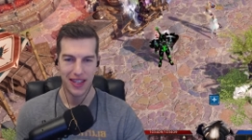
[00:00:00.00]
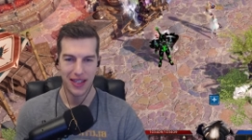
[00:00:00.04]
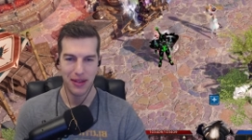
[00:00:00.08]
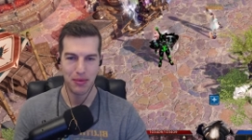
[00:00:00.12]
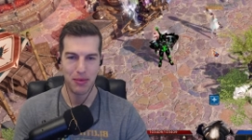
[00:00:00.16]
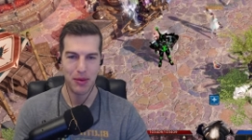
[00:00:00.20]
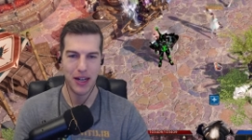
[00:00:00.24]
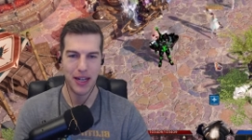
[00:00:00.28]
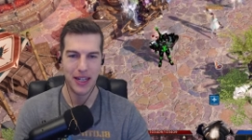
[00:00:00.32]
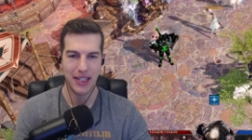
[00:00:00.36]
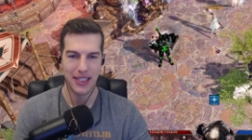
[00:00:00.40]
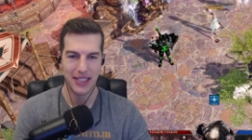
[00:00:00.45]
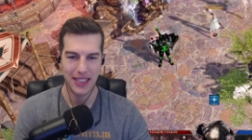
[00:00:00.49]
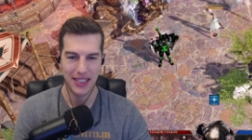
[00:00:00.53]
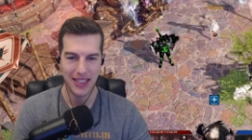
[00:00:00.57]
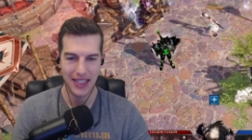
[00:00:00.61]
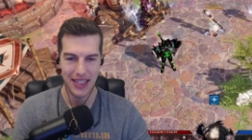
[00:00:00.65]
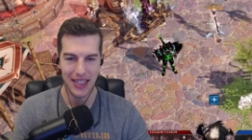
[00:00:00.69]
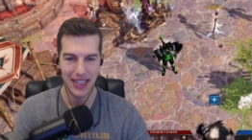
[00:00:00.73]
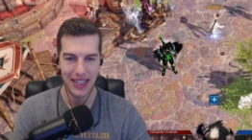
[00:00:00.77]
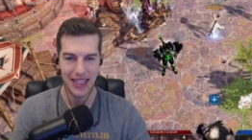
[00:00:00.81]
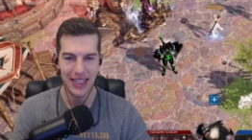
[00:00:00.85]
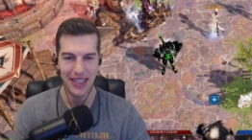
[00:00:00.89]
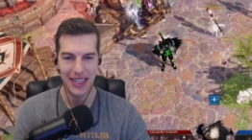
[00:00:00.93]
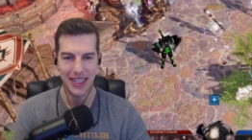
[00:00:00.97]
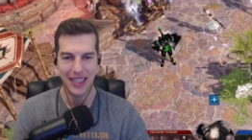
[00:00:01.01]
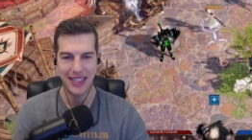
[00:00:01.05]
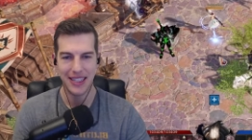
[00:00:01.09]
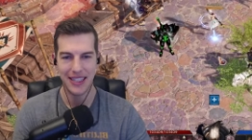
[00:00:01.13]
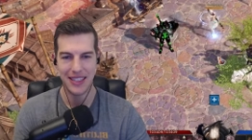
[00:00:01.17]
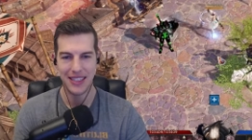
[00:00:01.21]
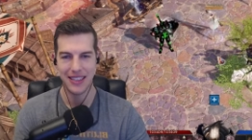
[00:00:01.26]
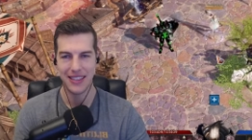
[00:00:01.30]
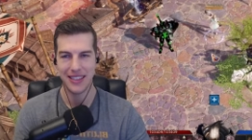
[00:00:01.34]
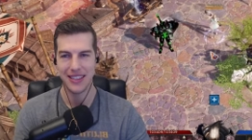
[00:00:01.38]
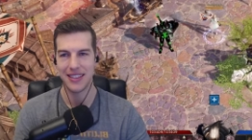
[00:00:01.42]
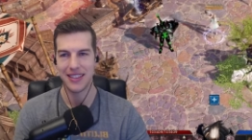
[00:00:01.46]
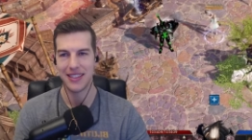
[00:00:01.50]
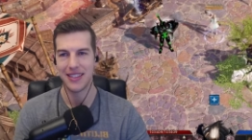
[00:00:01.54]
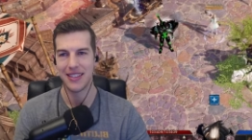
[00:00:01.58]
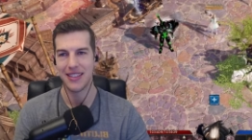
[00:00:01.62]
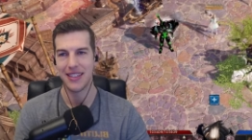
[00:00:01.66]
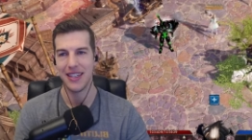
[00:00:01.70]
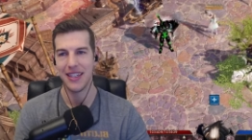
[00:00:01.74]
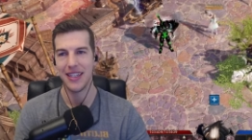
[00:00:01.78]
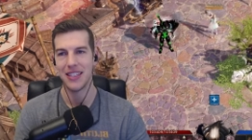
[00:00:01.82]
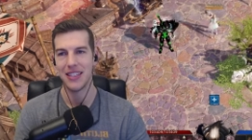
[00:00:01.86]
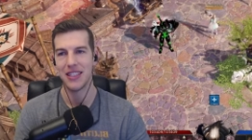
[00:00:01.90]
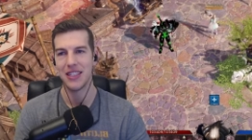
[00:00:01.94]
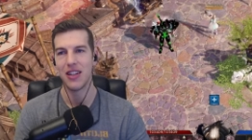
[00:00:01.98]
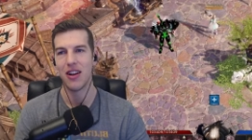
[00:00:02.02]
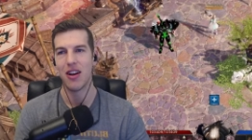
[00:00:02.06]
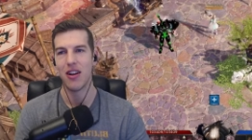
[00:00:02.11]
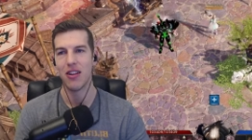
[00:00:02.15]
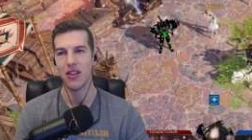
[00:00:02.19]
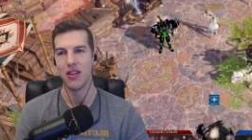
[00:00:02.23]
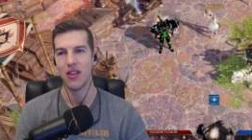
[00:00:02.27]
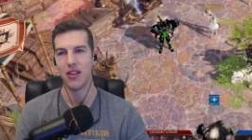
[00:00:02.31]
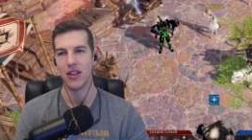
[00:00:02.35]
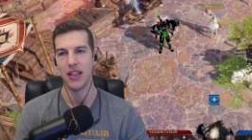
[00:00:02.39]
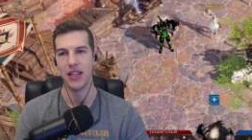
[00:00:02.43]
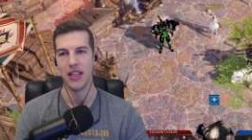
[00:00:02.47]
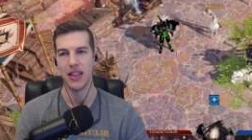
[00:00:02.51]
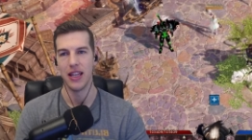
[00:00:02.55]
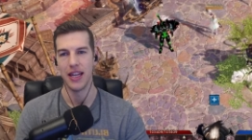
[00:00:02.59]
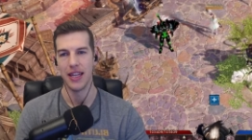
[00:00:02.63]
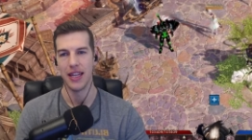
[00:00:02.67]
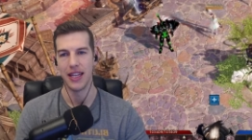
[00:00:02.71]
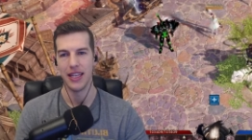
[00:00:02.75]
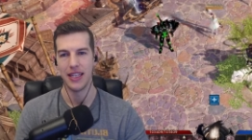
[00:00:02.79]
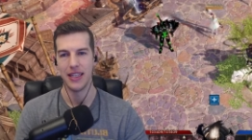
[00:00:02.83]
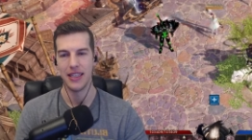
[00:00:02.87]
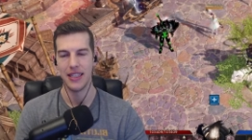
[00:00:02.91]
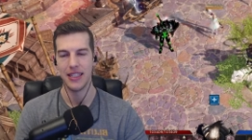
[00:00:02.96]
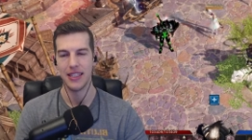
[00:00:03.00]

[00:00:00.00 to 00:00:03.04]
but it is it's not looking like it.